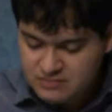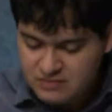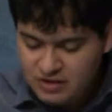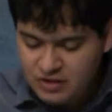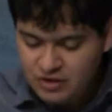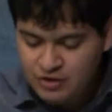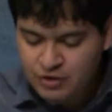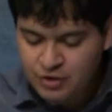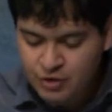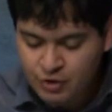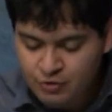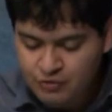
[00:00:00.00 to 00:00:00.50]

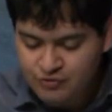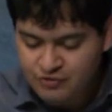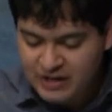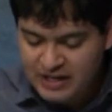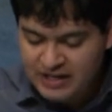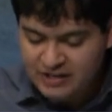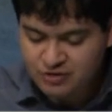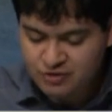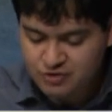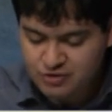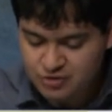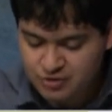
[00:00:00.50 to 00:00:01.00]
You
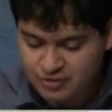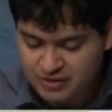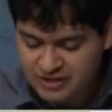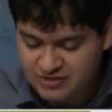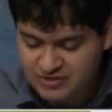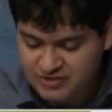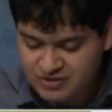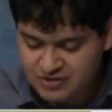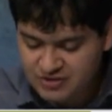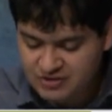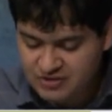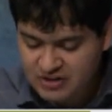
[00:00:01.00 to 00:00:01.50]
face
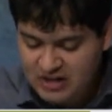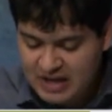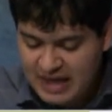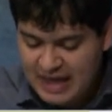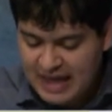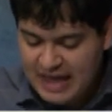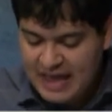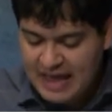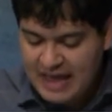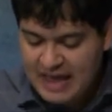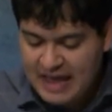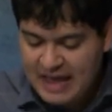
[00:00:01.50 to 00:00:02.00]
choices
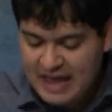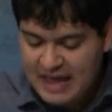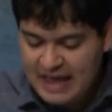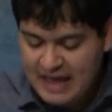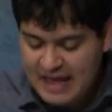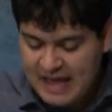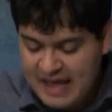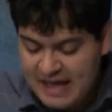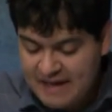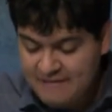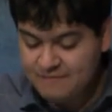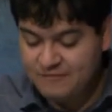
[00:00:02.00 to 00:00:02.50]

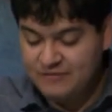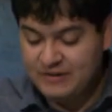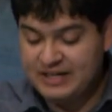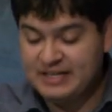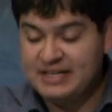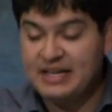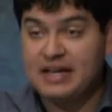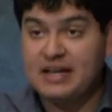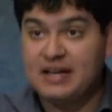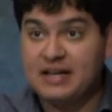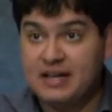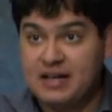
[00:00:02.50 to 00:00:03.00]
every
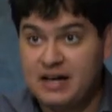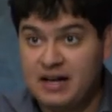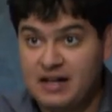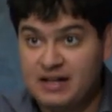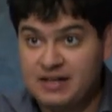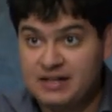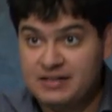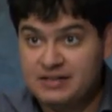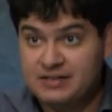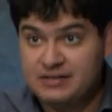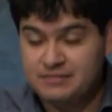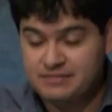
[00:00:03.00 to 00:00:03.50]
day in
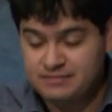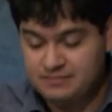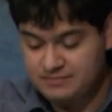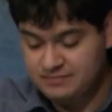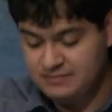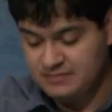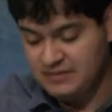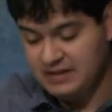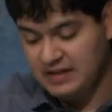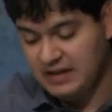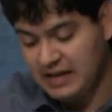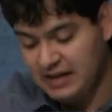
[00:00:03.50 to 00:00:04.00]
college,
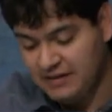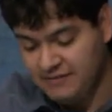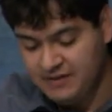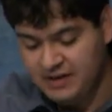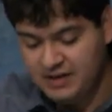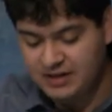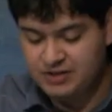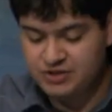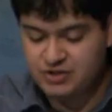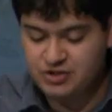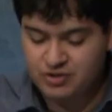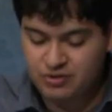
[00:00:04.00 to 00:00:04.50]
even
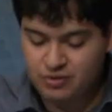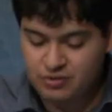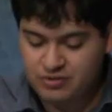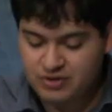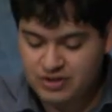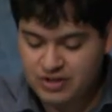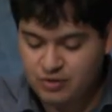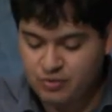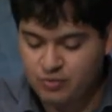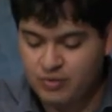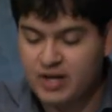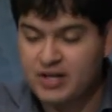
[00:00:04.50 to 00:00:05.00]
in
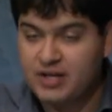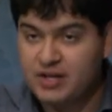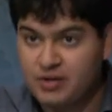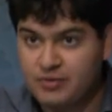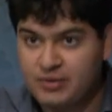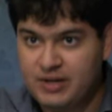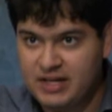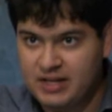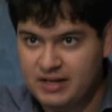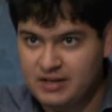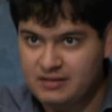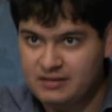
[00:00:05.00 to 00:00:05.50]
choosing what you
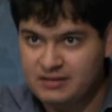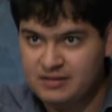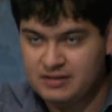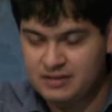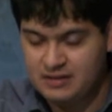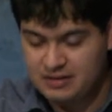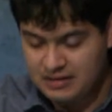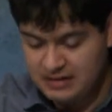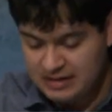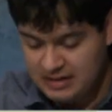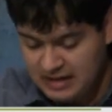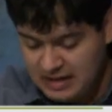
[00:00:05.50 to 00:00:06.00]
eat.
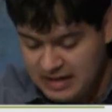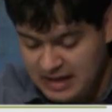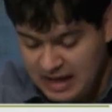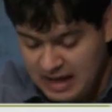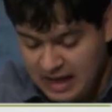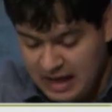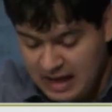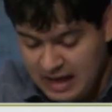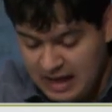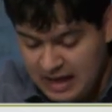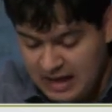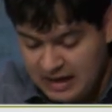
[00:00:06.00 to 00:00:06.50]

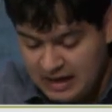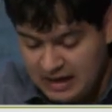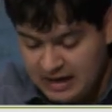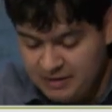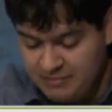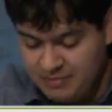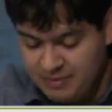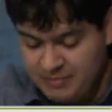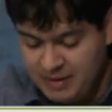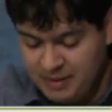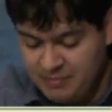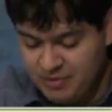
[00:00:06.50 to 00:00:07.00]
I
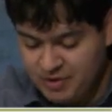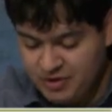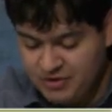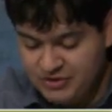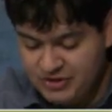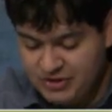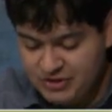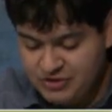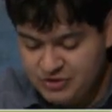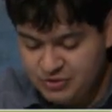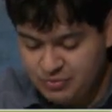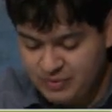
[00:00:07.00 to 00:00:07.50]
remember a
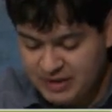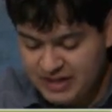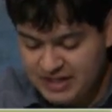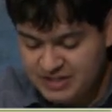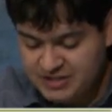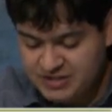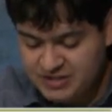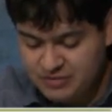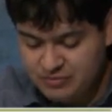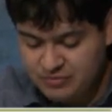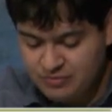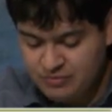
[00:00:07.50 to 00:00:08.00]

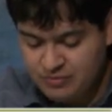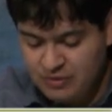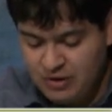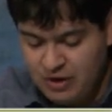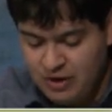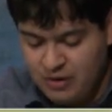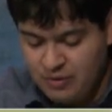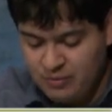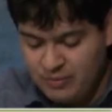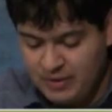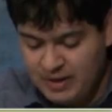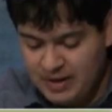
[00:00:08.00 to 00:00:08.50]
situation
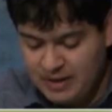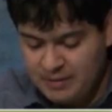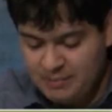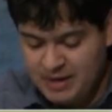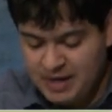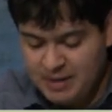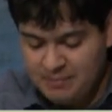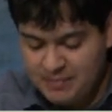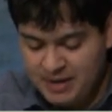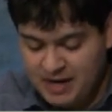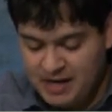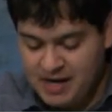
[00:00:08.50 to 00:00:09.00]
where
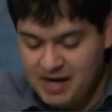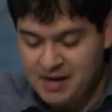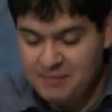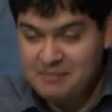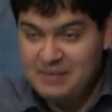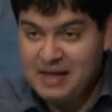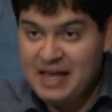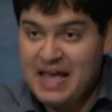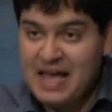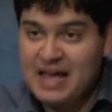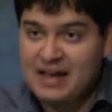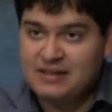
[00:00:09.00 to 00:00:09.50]
my mom
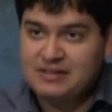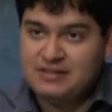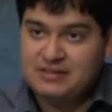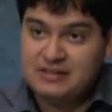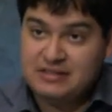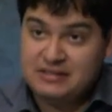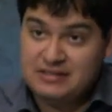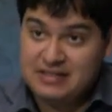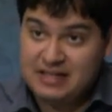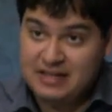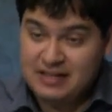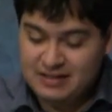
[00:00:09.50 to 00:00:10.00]

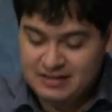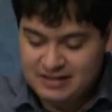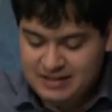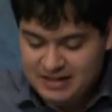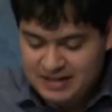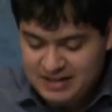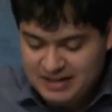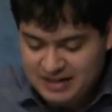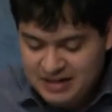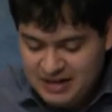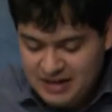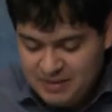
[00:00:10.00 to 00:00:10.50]

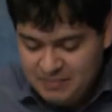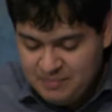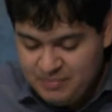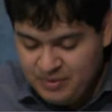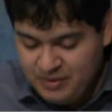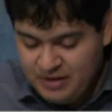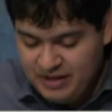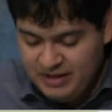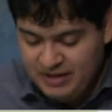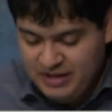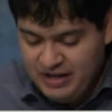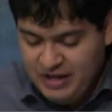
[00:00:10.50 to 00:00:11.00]
accidentally
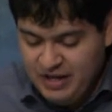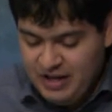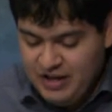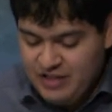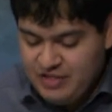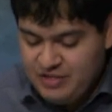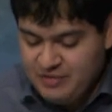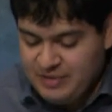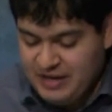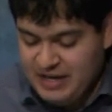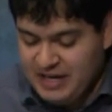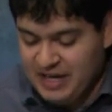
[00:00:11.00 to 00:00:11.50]
put
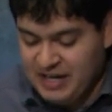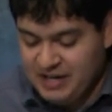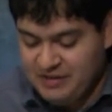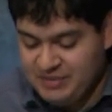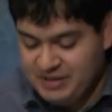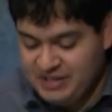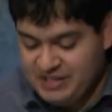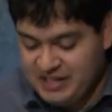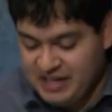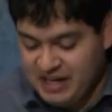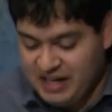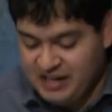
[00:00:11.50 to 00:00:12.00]

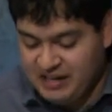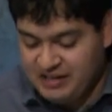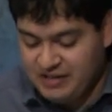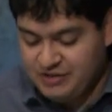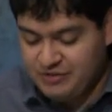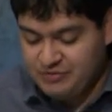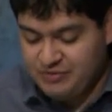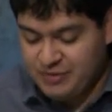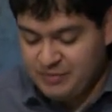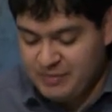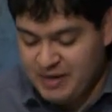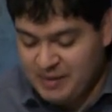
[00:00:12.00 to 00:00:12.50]
$300
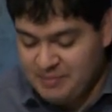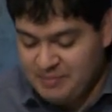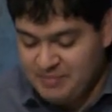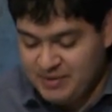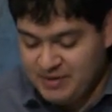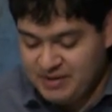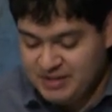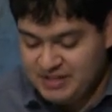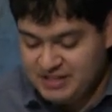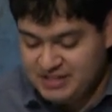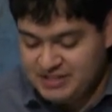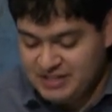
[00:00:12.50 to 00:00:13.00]
for my
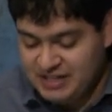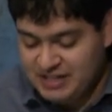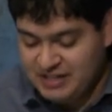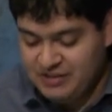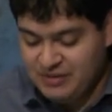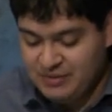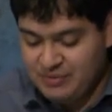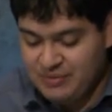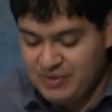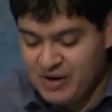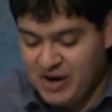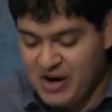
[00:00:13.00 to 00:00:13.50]
books in
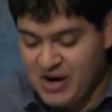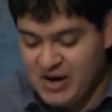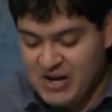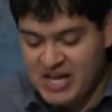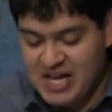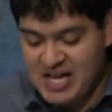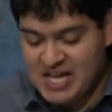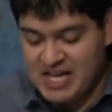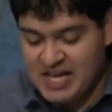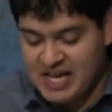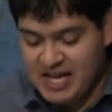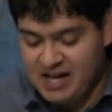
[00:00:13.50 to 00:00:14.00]
the wrong
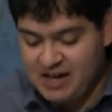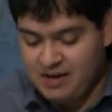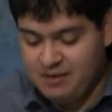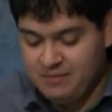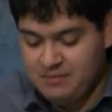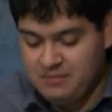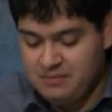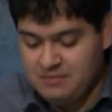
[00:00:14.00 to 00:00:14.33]
account,